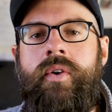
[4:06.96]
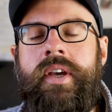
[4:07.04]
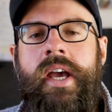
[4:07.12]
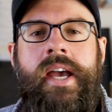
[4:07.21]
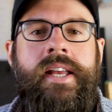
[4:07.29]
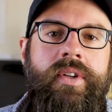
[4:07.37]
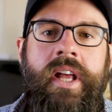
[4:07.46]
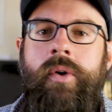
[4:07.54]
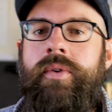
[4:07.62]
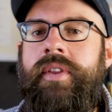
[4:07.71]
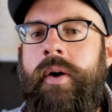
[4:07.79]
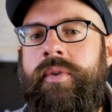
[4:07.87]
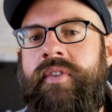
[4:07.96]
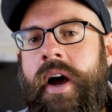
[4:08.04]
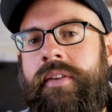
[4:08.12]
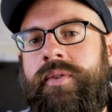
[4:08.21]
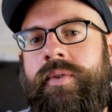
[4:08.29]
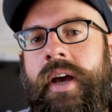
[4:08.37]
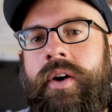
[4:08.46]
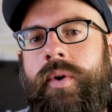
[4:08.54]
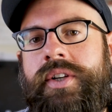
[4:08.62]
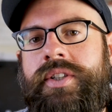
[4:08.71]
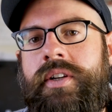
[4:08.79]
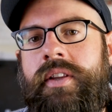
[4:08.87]
okay now that we've gotten through that
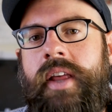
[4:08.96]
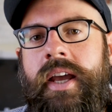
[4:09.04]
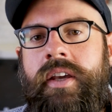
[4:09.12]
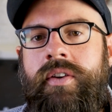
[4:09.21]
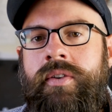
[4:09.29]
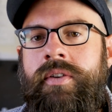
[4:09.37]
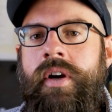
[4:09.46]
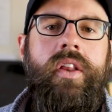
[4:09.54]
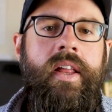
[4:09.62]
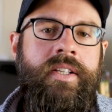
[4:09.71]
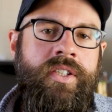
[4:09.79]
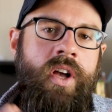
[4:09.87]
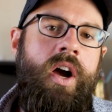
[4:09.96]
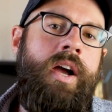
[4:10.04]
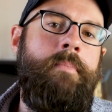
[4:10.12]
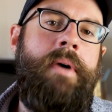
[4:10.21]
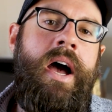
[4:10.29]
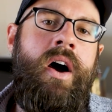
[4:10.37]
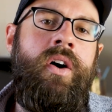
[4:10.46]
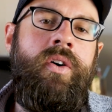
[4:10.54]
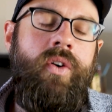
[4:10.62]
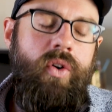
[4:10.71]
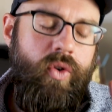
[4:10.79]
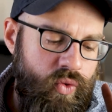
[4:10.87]
question thank you let's talk
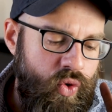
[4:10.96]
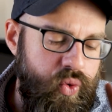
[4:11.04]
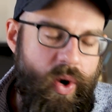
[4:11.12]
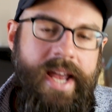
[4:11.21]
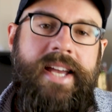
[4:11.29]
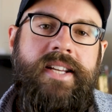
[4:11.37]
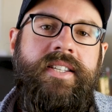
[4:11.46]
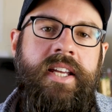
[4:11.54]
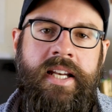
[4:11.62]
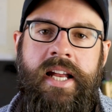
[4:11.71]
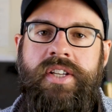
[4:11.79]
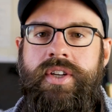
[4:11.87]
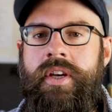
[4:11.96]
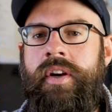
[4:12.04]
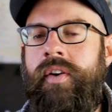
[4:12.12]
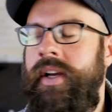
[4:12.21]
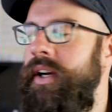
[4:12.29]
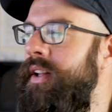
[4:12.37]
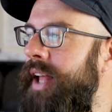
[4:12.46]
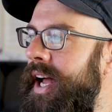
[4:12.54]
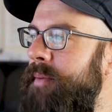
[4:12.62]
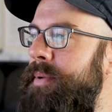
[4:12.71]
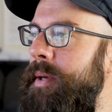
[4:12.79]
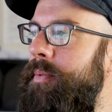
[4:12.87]
about grades in engineering. A
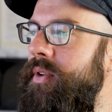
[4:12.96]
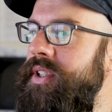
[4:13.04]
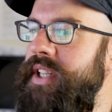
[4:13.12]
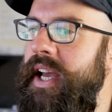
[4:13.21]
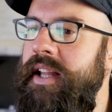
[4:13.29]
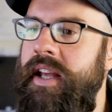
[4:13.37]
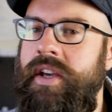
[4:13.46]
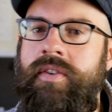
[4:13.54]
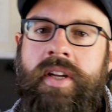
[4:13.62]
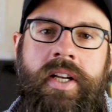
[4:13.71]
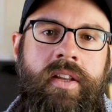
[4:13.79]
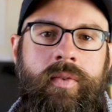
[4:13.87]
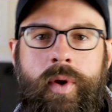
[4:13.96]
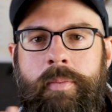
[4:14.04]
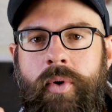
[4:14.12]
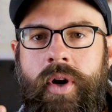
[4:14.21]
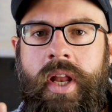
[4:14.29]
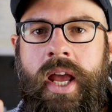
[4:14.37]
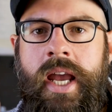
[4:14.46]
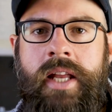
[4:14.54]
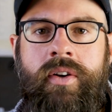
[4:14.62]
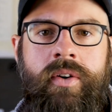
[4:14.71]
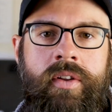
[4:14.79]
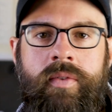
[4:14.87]
lot of people say that you need a
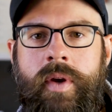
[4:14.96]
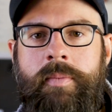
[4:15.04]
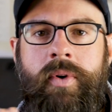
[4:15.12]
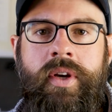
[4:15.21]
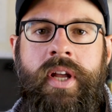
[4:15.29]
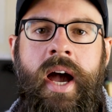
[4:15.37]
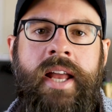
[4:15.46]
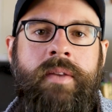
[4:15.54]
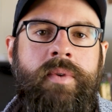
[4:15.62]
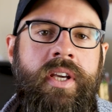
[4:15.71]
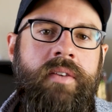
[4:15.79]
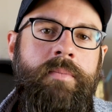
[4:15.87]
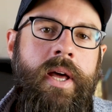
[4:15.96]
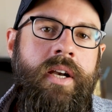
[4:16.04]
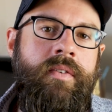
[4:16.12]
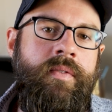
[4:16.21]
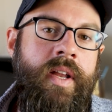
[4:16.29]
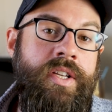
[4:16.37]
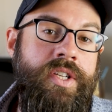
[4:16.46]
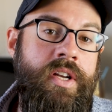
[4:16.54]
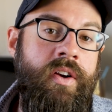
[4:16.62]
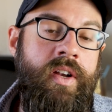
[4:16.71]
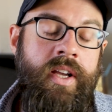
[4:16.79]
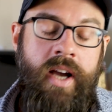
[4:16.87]
3.8 or a 3.9 to be competitive in
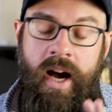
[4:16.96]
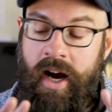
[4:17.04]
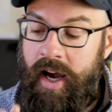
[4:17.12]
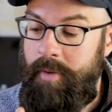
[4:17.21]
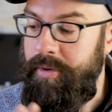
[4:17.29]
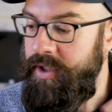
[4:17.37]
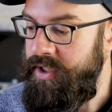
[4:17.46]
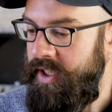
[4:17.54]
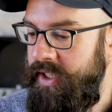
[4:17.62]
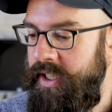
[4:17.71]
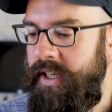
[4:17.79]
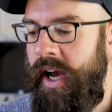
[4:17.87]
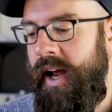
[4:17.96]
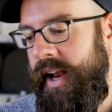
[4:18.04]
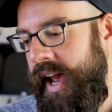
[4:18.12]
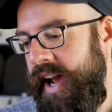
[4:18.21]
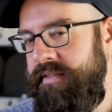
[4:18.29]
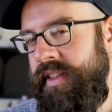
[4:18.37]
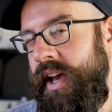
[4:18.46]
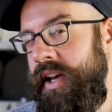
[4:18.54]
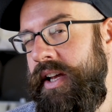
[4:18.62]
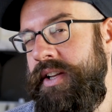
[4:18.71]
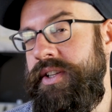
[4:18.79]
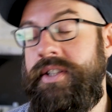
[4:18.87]
engineering. I personally did not have
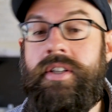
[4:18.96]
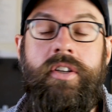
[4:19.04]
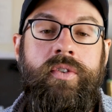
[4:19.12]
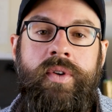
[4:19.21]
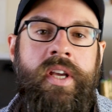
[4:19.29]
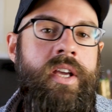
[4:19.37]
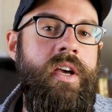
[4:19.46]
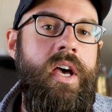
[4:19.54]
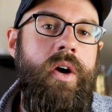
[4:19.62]
that and disagree